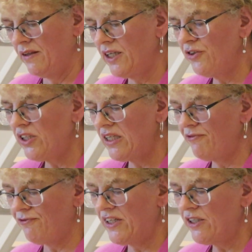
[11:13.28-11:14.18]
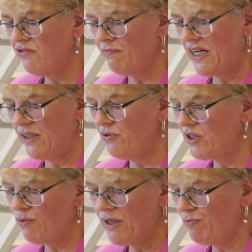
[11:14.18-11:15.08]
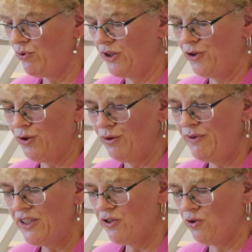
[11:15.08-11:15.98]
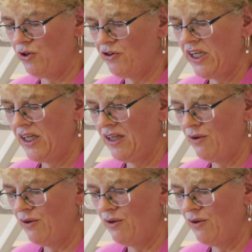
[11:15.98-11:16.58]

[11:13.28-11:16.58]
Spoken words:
The other day, a friend of mine who's quite poor told me a story.